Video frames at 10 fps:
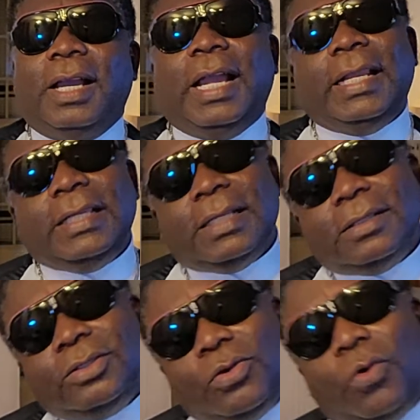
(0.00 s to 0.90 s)
And,
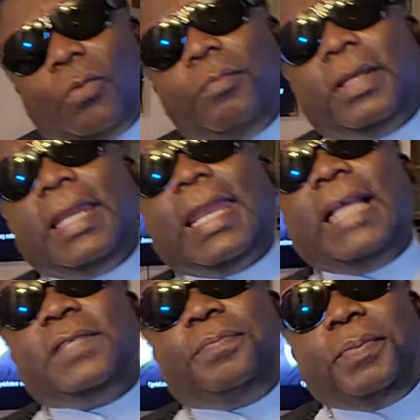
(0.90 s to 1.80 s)
you know,
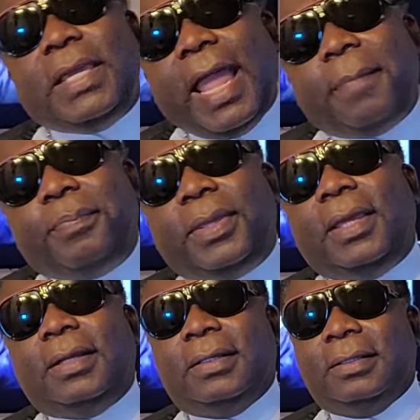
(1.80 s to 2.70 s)
let's be happy.